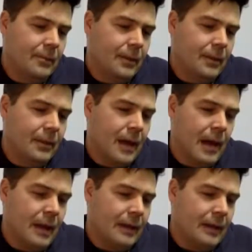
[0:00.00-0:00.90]

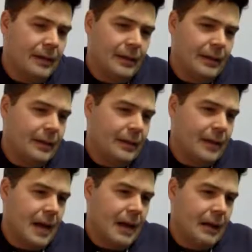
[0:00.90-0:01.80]
not
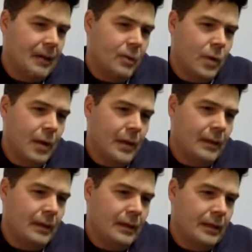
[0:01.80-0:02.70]
quite
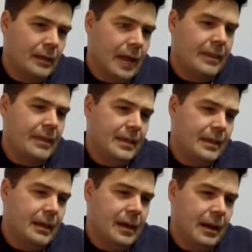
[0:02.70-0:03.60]
I
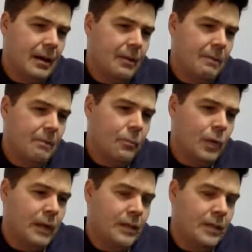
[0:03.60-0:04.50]
think
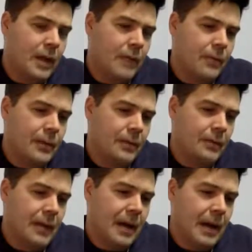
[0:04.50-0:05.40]
what started freaking
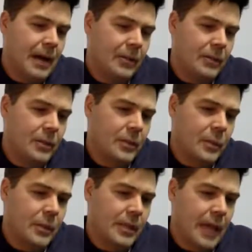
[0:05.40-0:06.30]
me out actually was
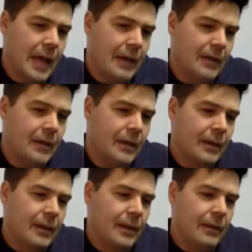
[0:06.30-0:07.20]
towards the end
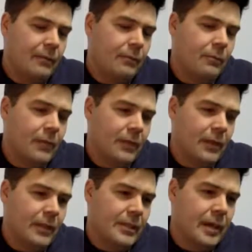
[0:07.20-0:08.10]
of
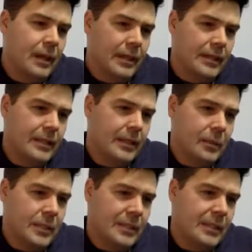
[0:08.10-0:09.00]
living in Salt Lake City
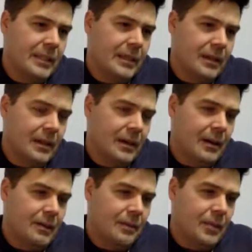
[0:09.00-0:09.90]
was seeing
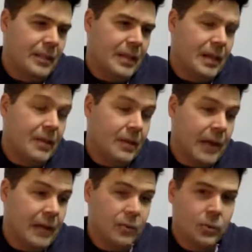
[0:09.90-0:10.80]
these
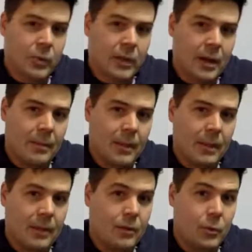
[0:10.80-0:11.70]
undergraduates who were coming
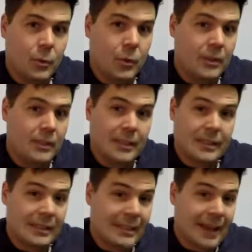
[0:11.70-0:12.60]
in who were
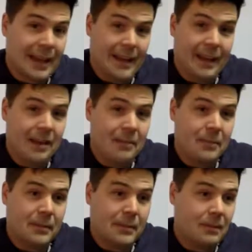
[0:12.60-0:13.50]
just like
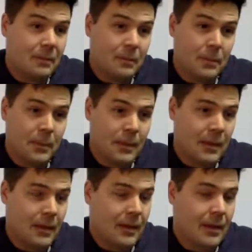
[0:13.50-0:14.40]
unbelievably